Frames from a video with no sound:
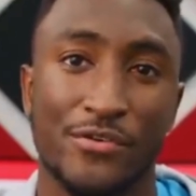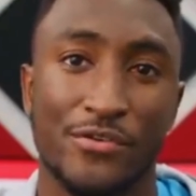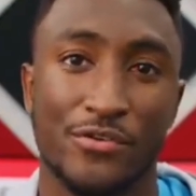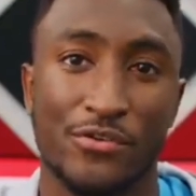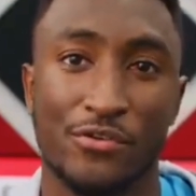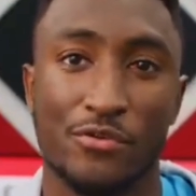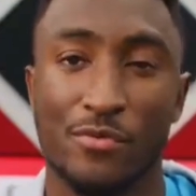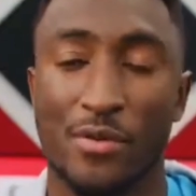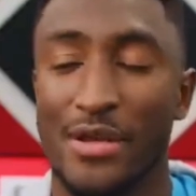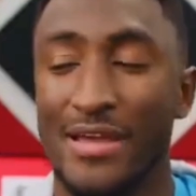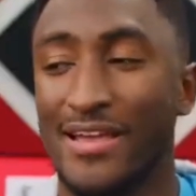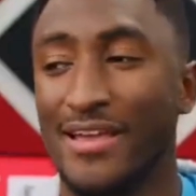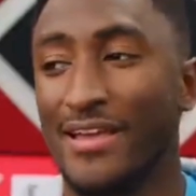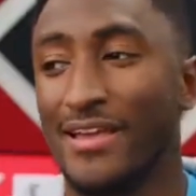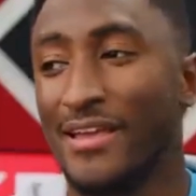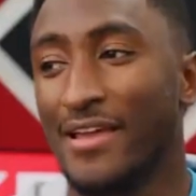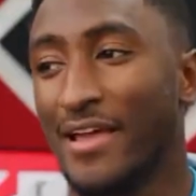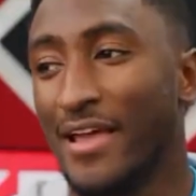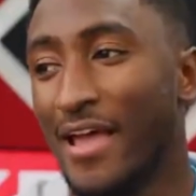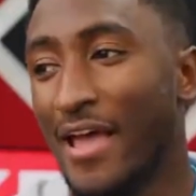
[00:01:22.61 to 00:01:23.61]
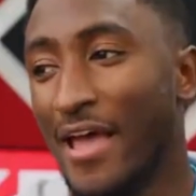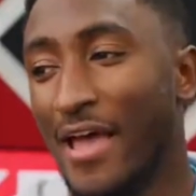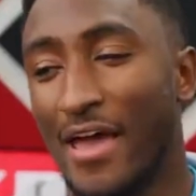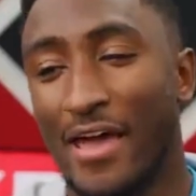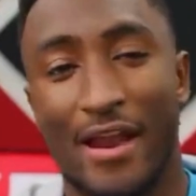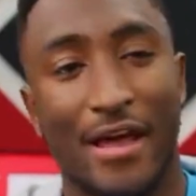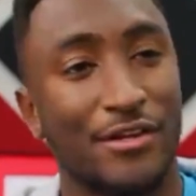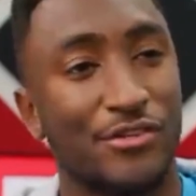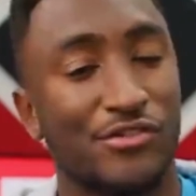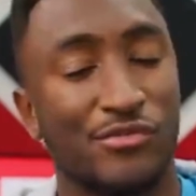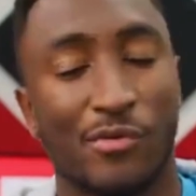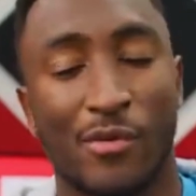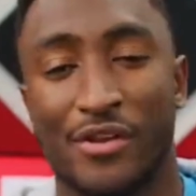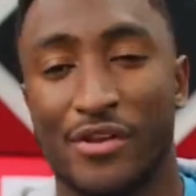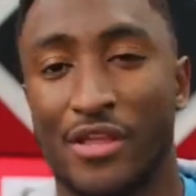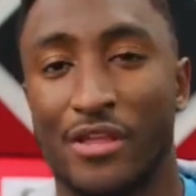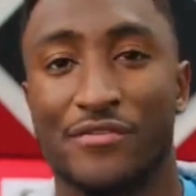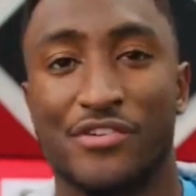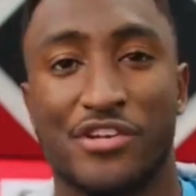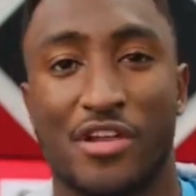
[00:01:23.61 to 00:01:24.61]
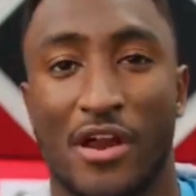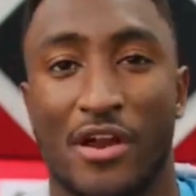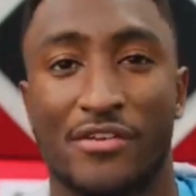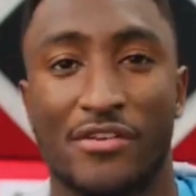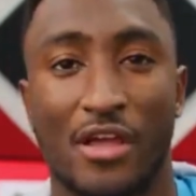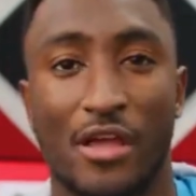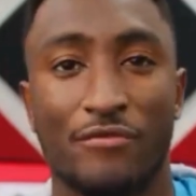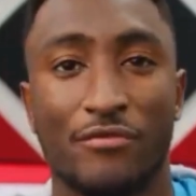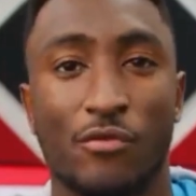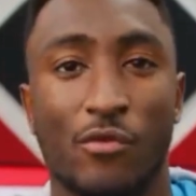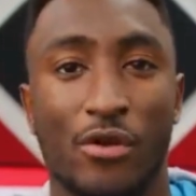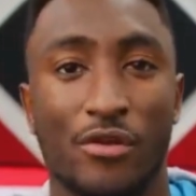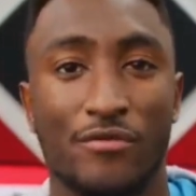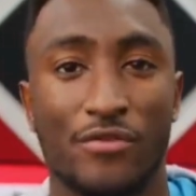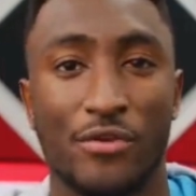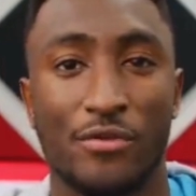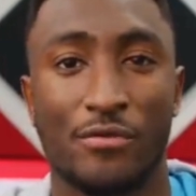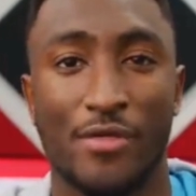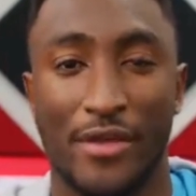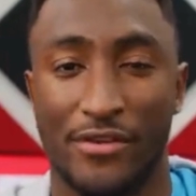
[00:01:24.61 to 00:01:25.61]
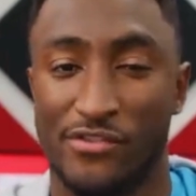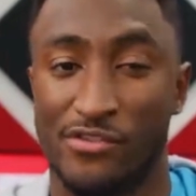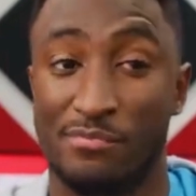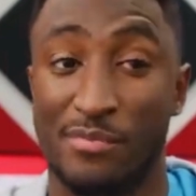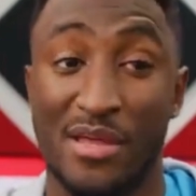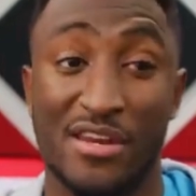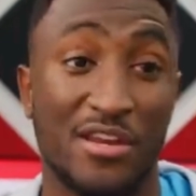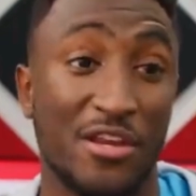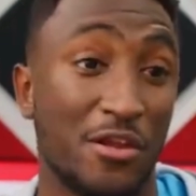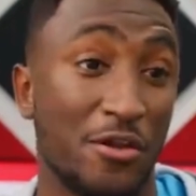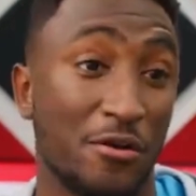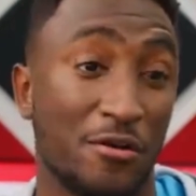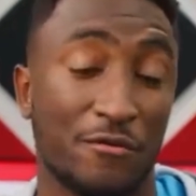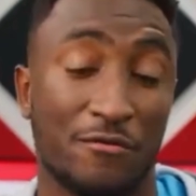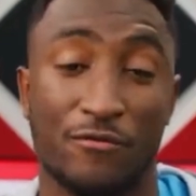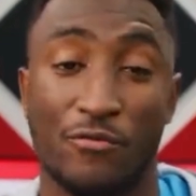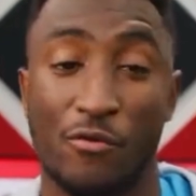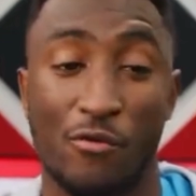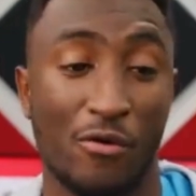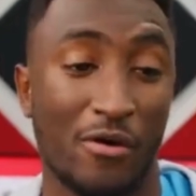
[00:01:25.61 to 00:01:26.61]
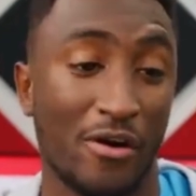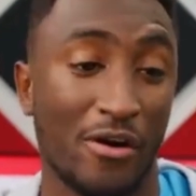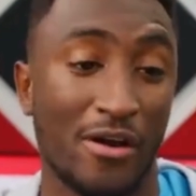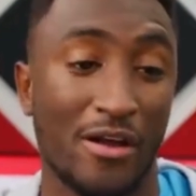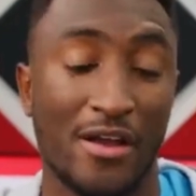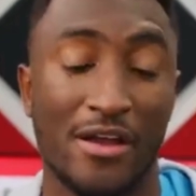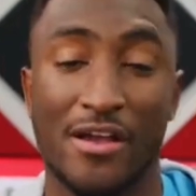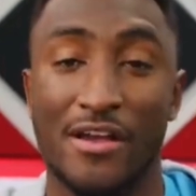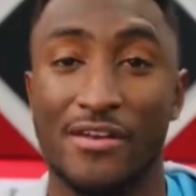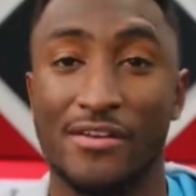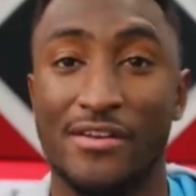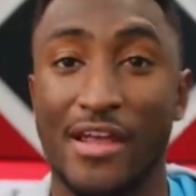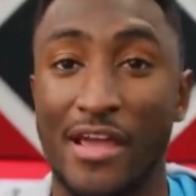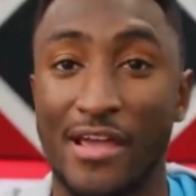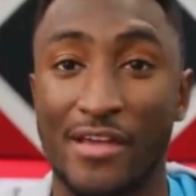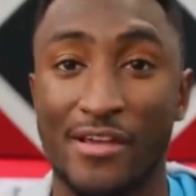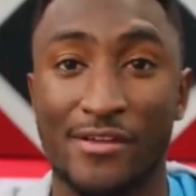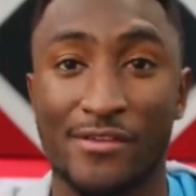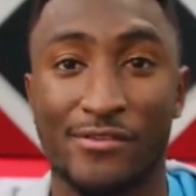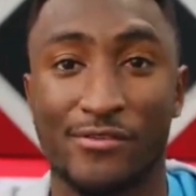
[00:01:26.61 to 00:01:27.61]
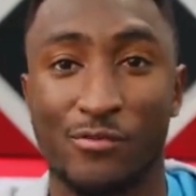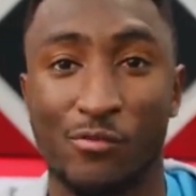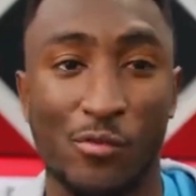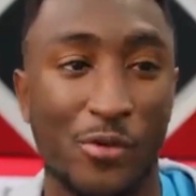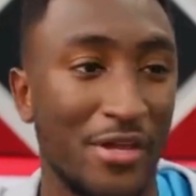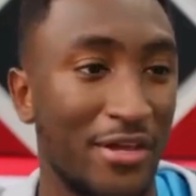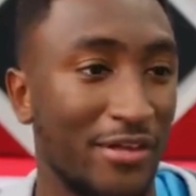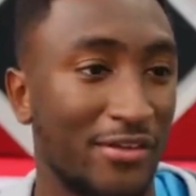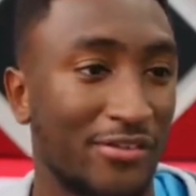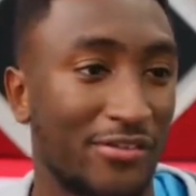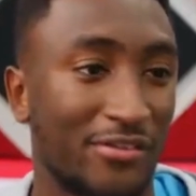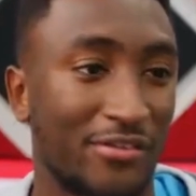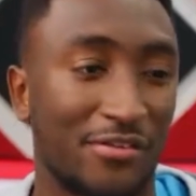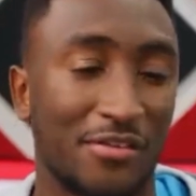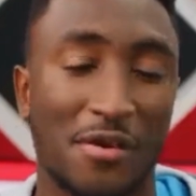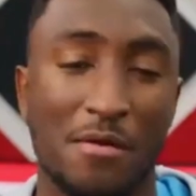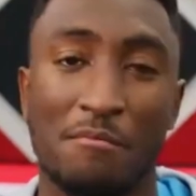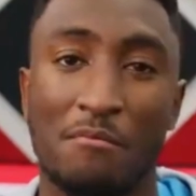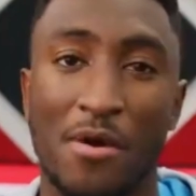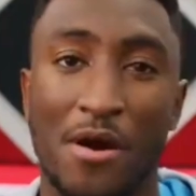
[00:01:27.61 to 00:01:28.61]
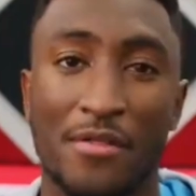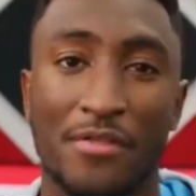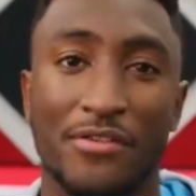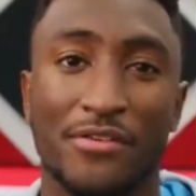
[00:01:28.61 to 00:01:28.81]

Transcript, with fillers: Marques's dedication to excellence and passion for technology have not gone unnoticed. In